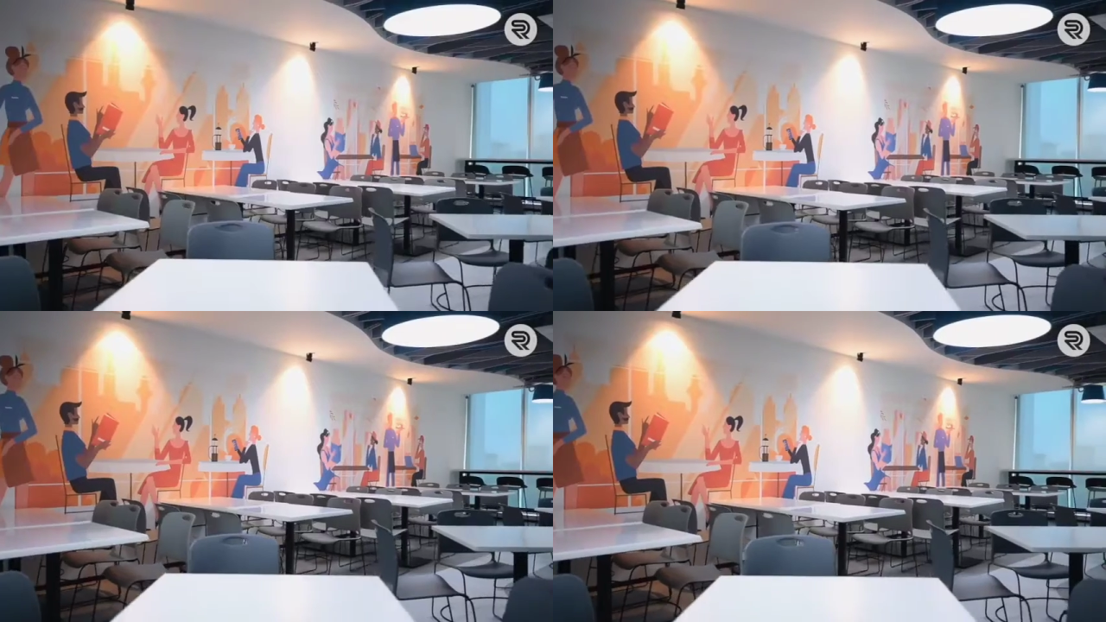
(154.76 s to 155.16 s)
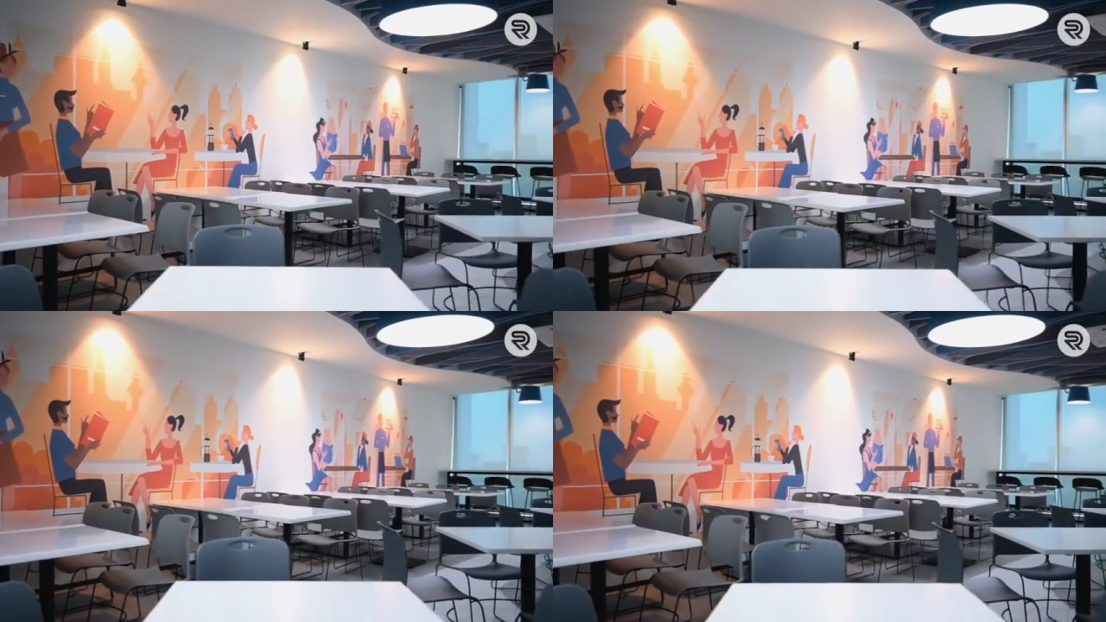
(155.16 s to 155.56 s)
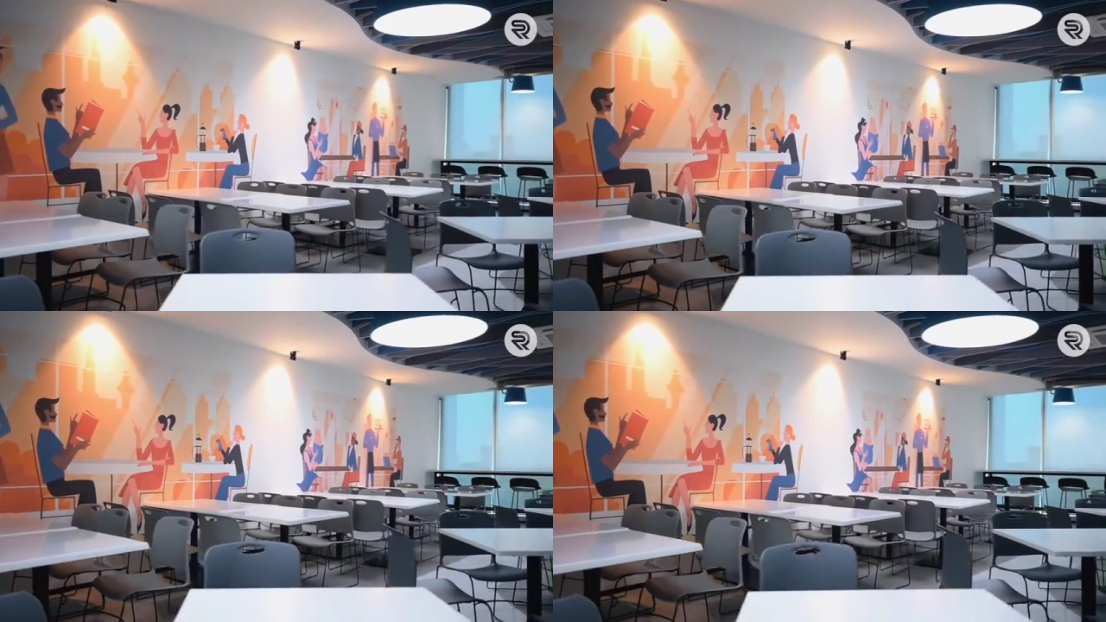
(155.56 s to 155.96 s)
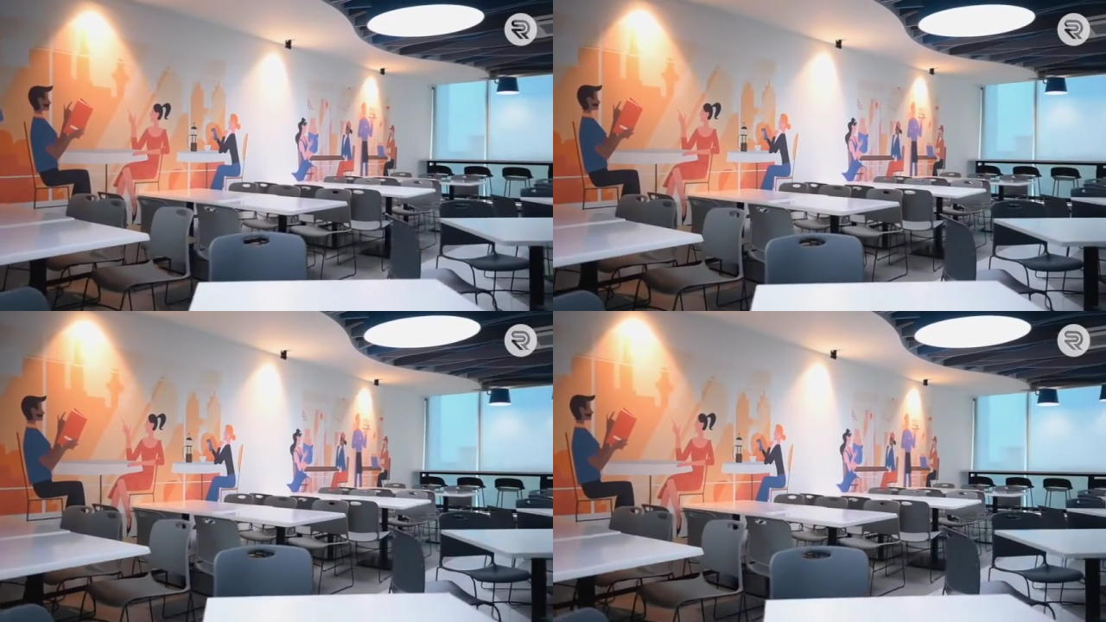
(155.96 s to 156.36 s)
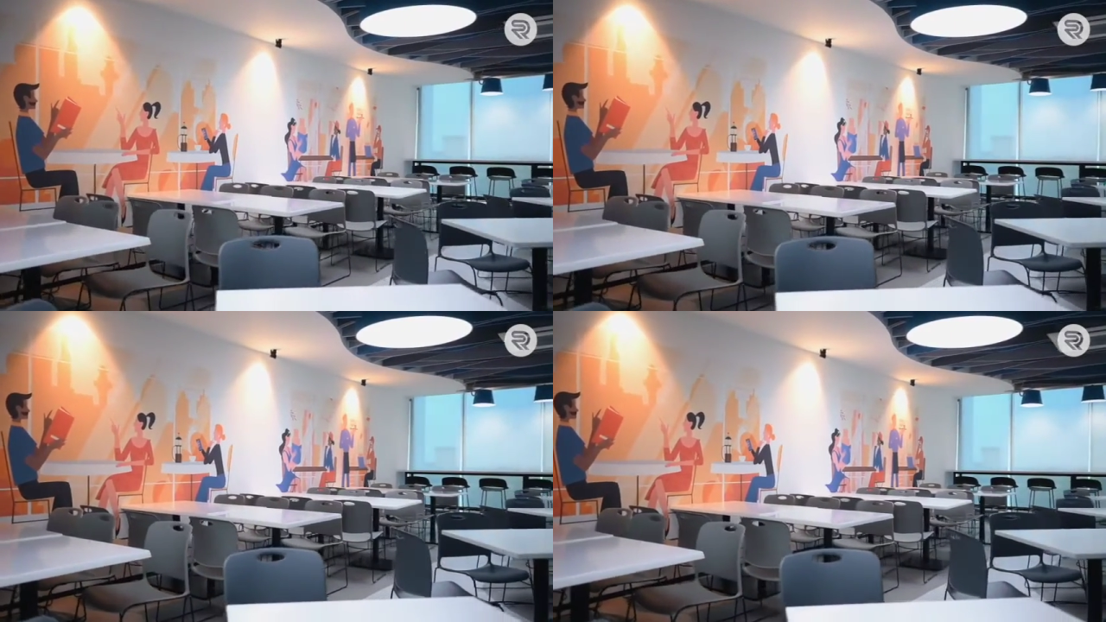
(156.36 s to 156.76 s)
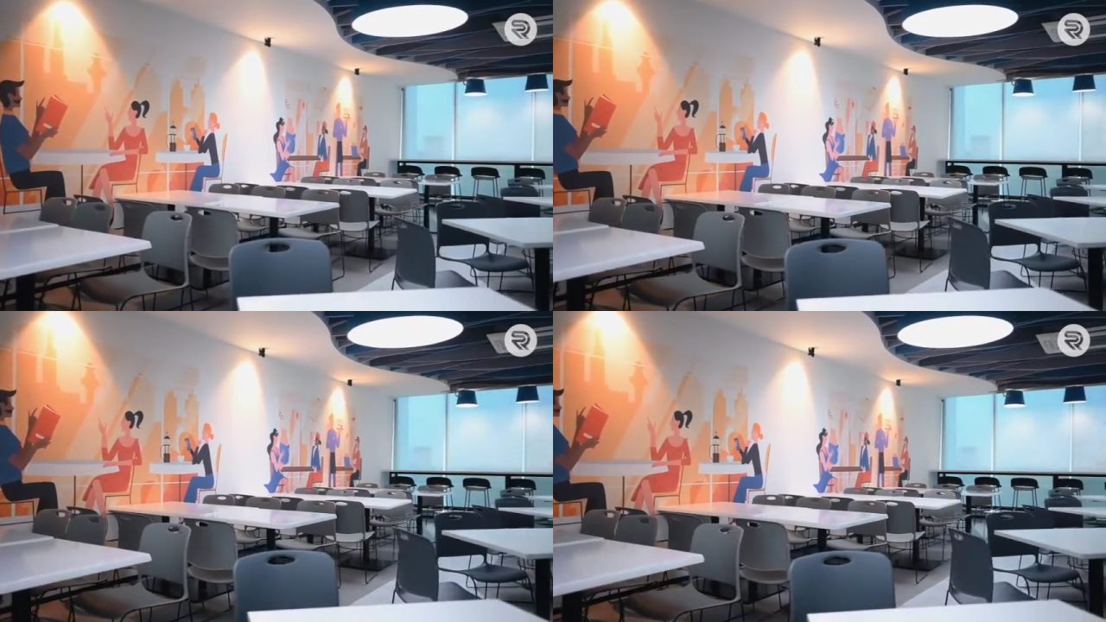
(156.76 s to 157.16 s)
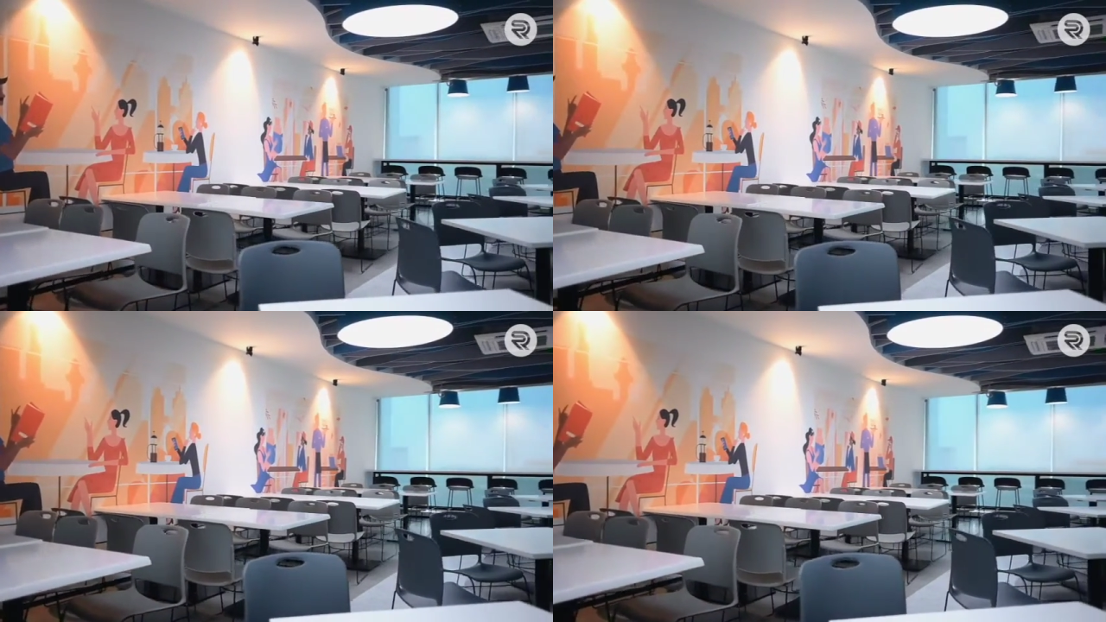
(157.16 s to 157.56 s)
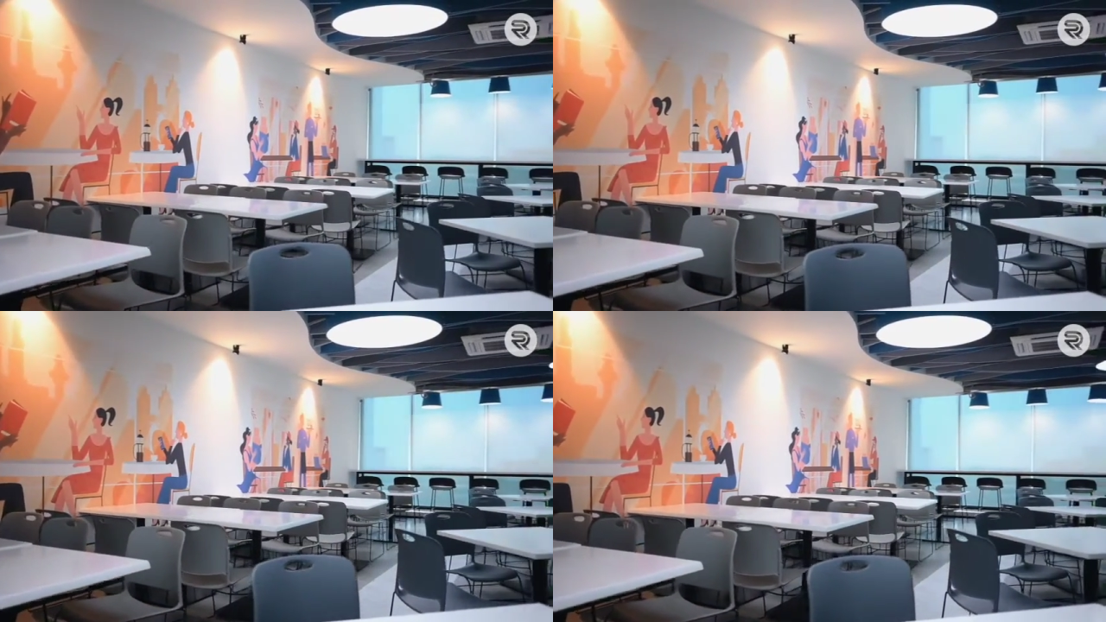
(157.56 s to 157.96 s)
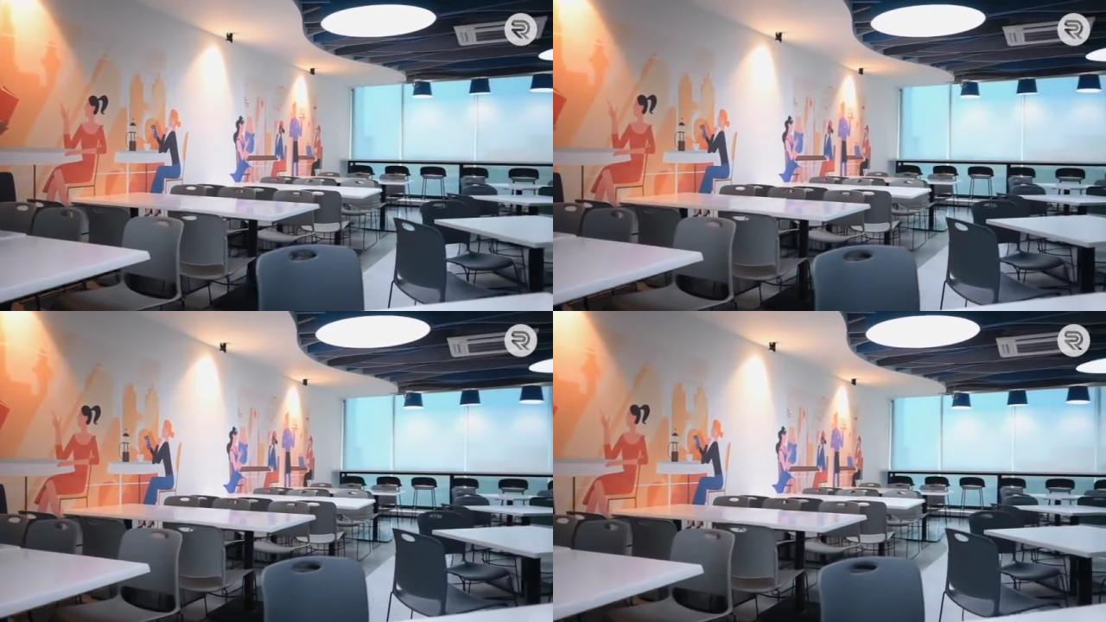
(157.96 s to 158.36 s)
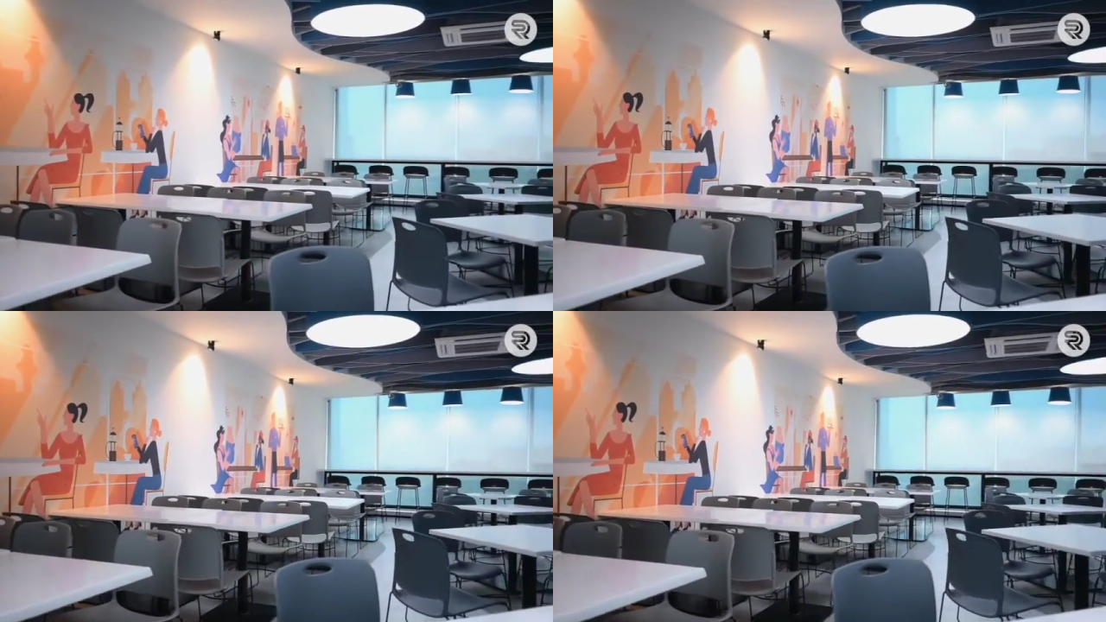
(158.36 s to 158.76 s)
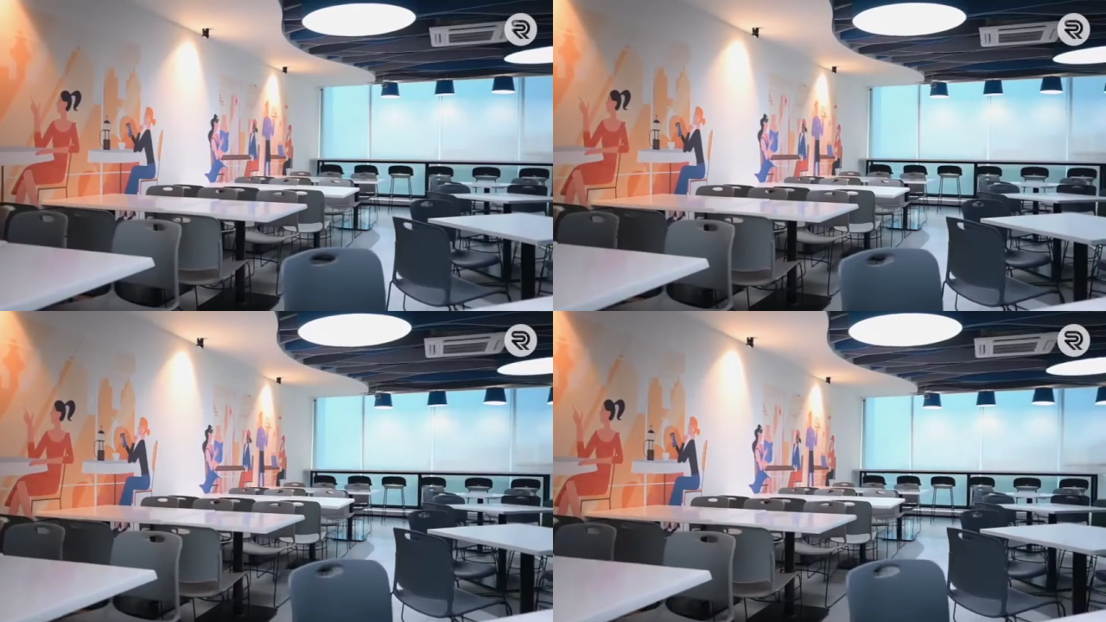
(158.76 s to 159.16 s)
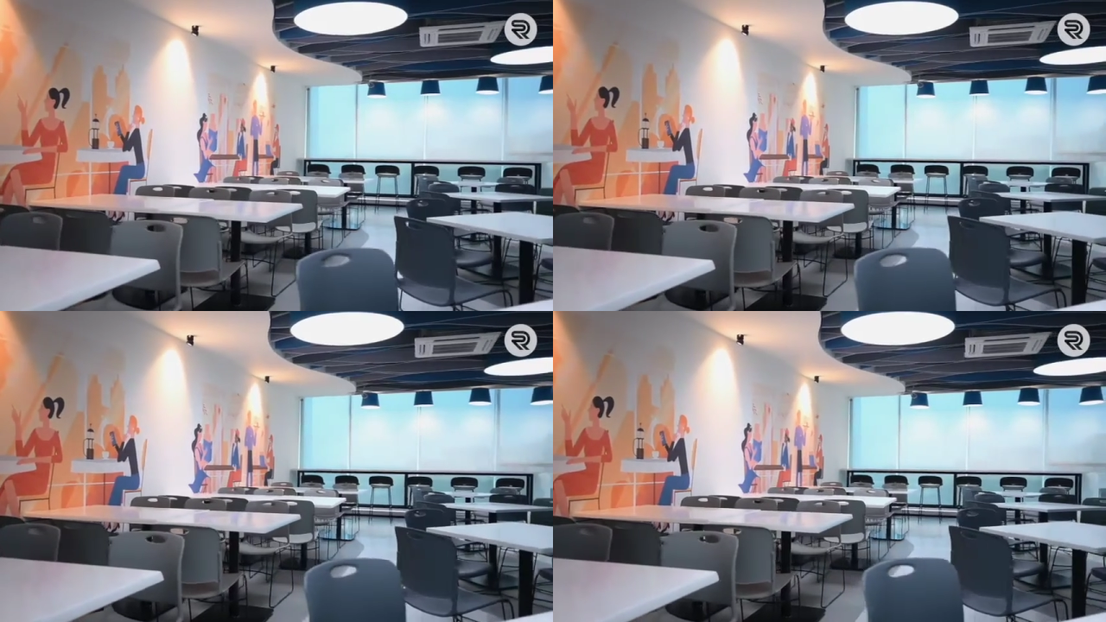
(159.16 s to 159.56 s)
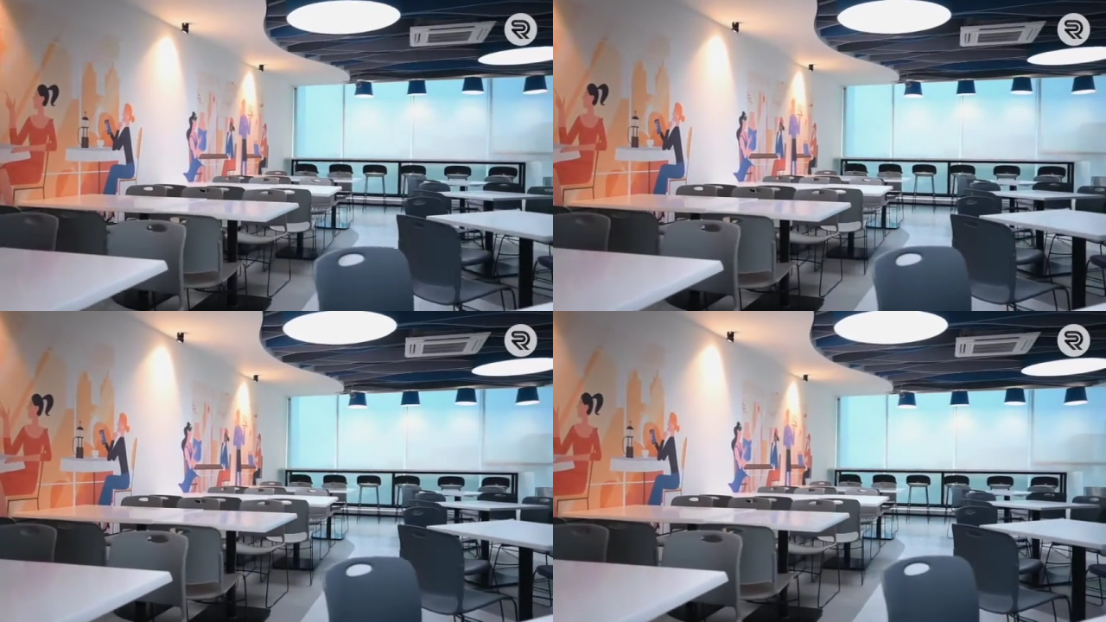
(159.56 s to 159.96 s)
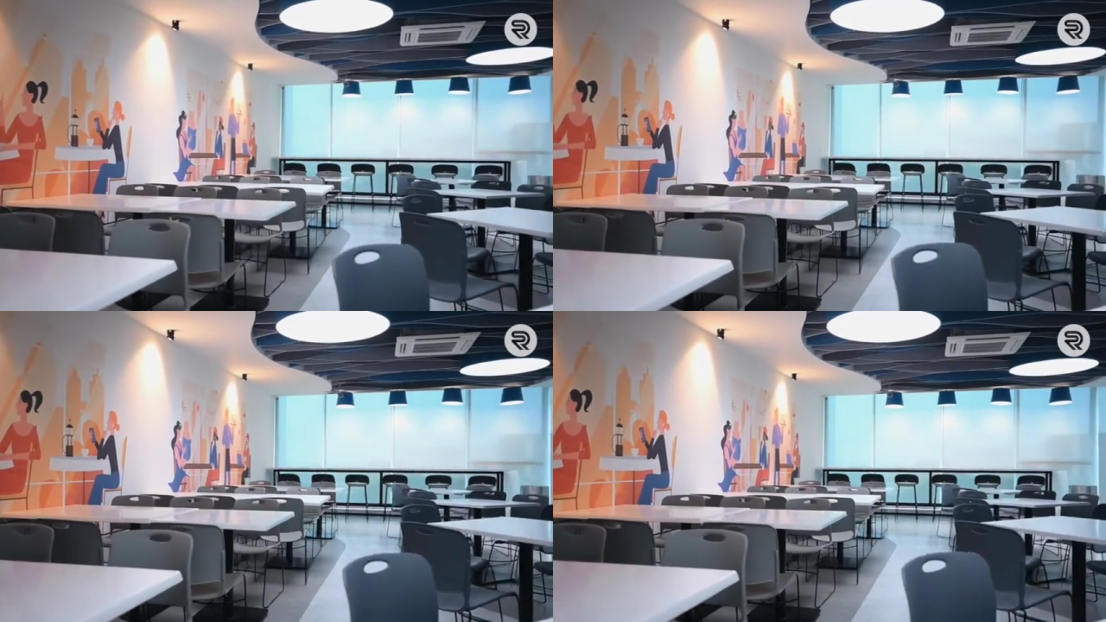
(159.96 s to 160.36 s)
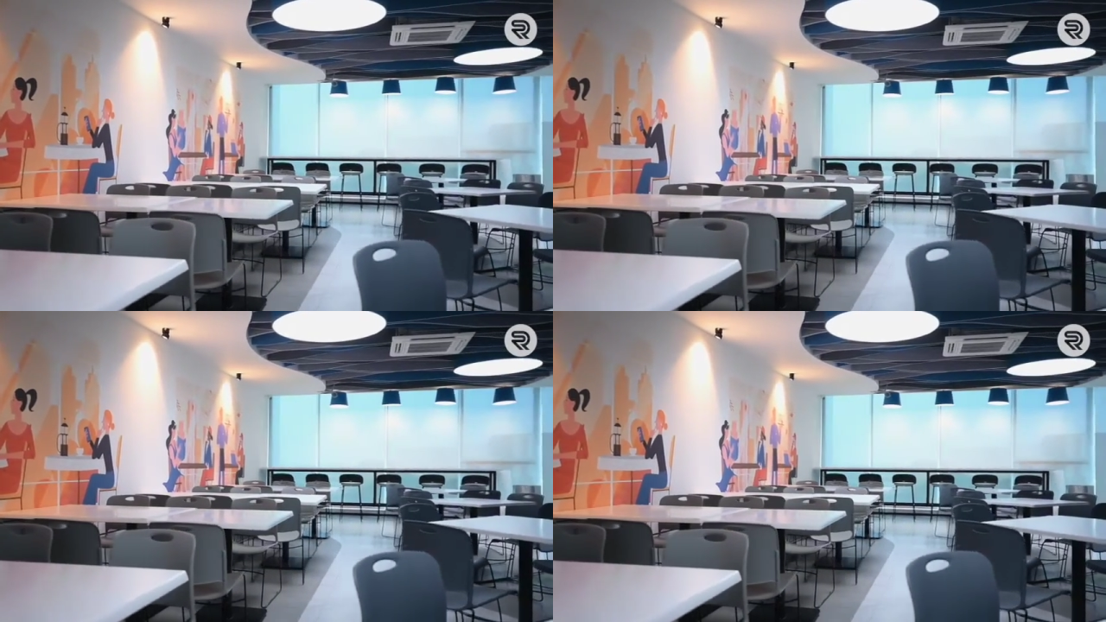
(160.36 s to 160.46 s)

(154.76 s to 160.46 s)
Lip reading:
[unreadable: no face in view]